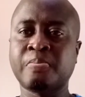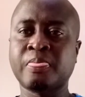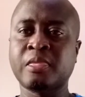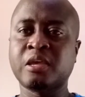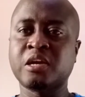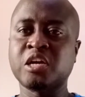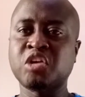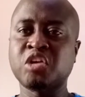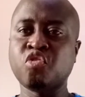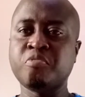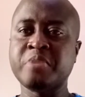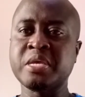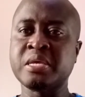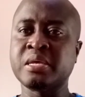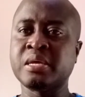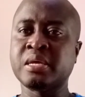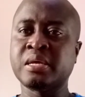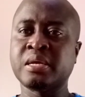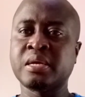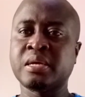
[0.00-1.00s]
It could
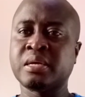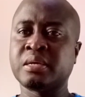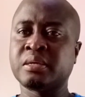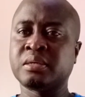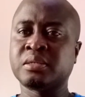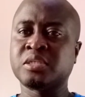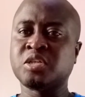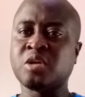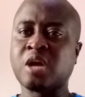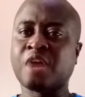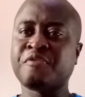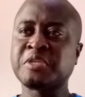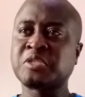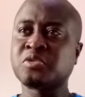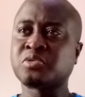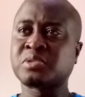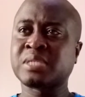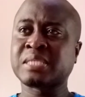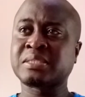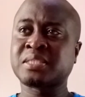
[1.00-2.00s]
be geographic
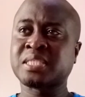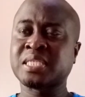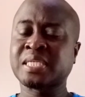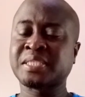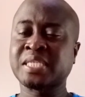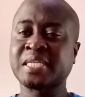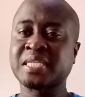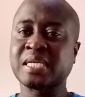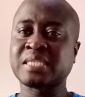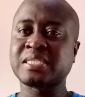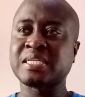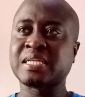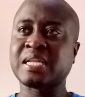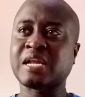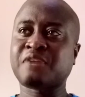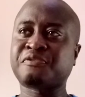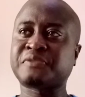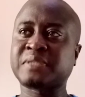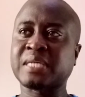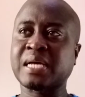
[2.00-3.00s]
zones such as the
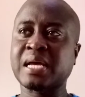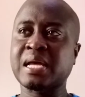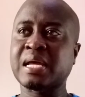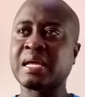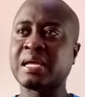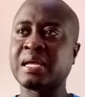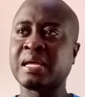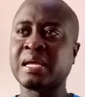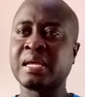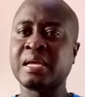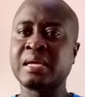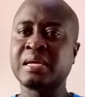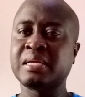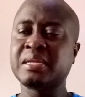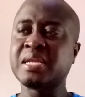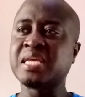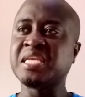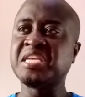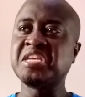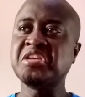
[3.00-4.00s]
NAFTA,
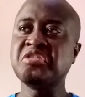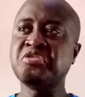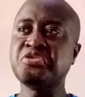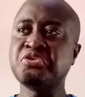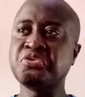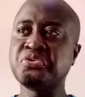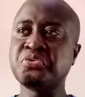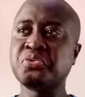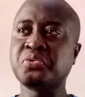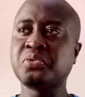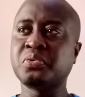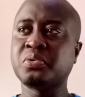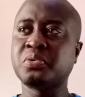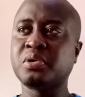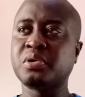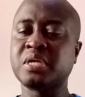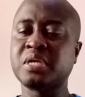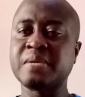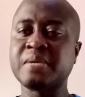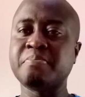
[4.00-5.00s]
the EU,
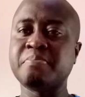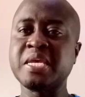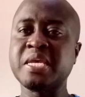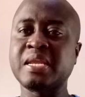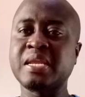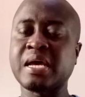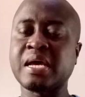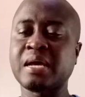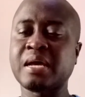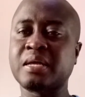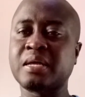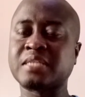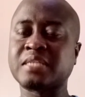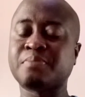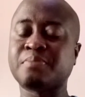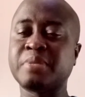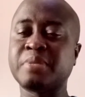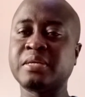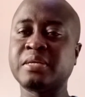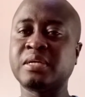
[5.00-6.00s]
the MENA, as
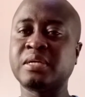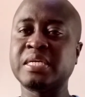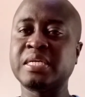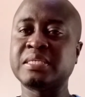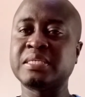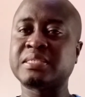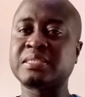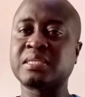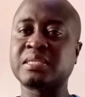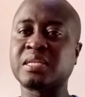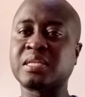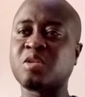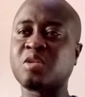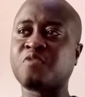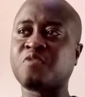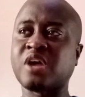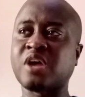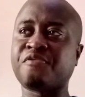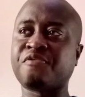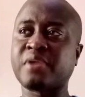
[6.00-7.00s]
the Middle East,
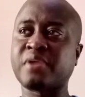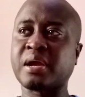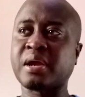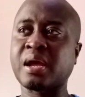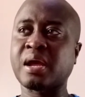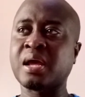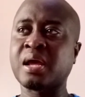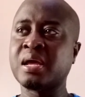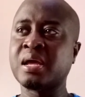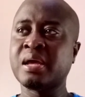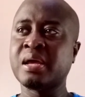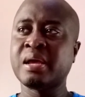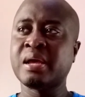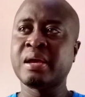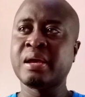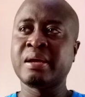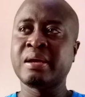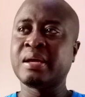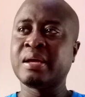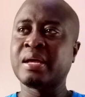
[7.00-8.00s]
North Africa,
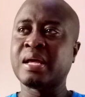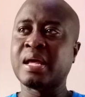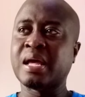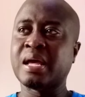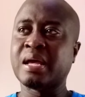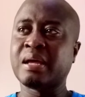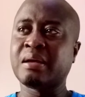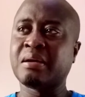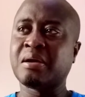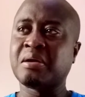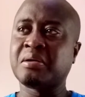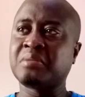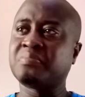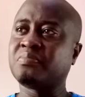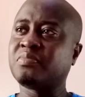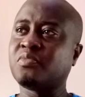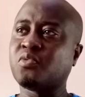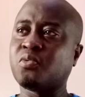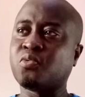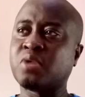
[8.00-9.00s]

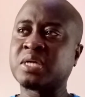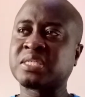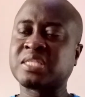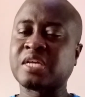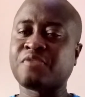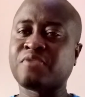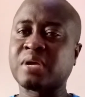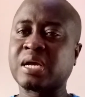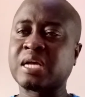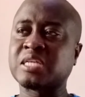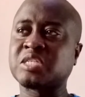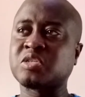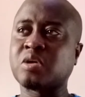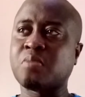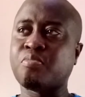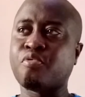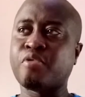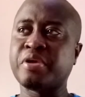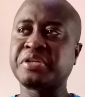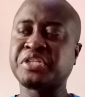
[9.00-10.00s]
West Africa
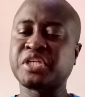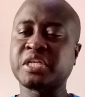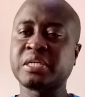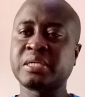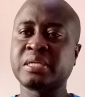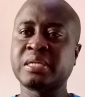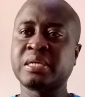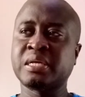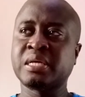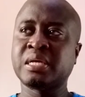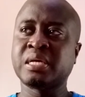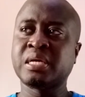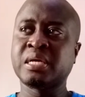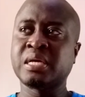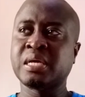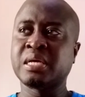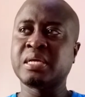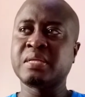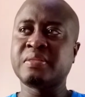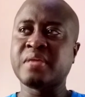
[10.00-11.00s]
sub-region,
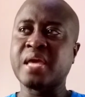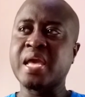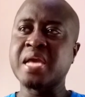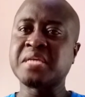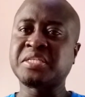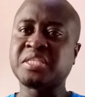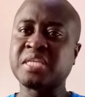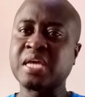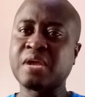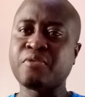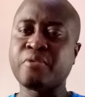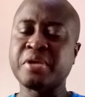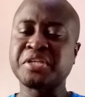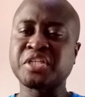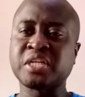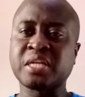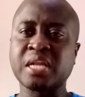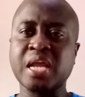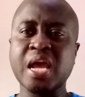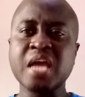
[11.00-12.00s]
the Asian
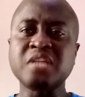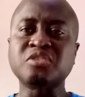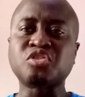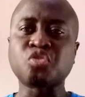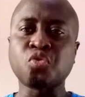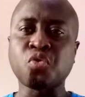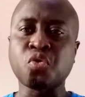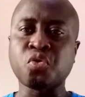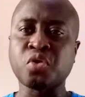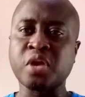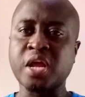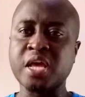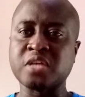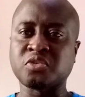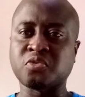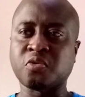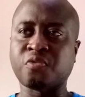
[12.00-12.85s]
region, and so on and so